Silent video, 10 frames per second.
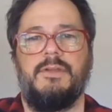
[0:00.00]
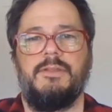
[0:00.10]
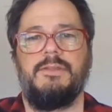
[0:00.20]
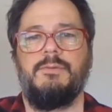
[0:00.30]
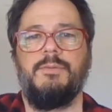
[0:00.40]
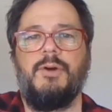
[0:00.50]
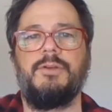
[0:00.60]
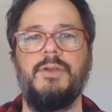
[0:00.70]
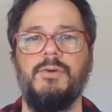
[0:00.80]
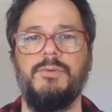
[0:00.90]
I think we
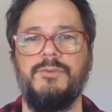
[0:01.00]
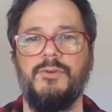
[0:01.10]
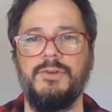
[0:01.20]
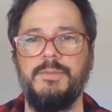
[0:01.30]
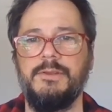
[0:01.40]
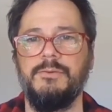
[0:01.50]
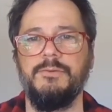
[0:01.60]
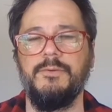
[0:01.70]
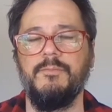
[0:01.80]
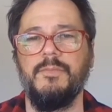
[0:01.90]
might go with Johnny Be Good.